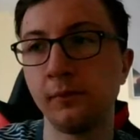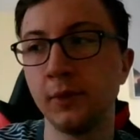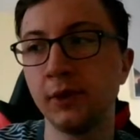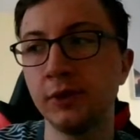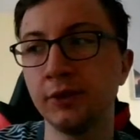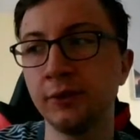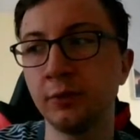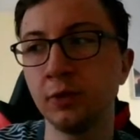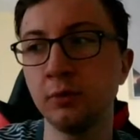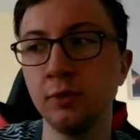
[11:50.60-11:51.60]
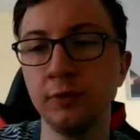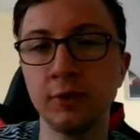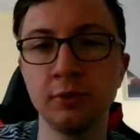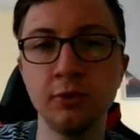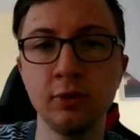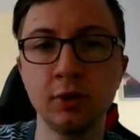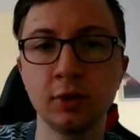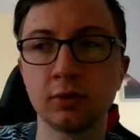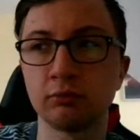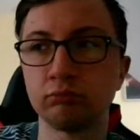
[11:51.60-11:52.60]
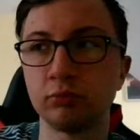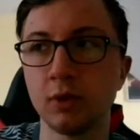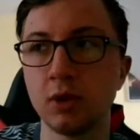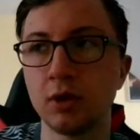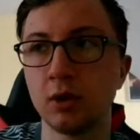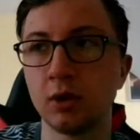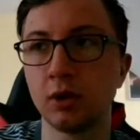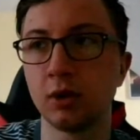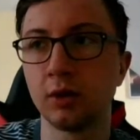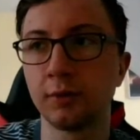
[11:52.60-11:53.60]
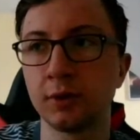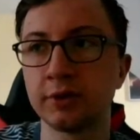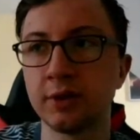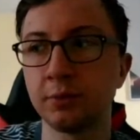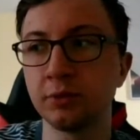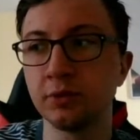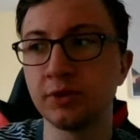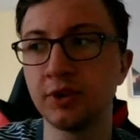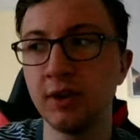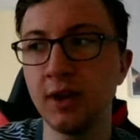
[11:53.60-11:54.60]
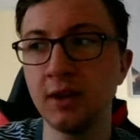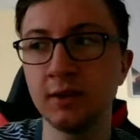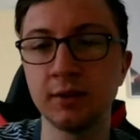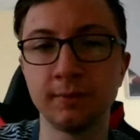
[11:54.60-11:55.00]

Because if we move the rook, for example to c8,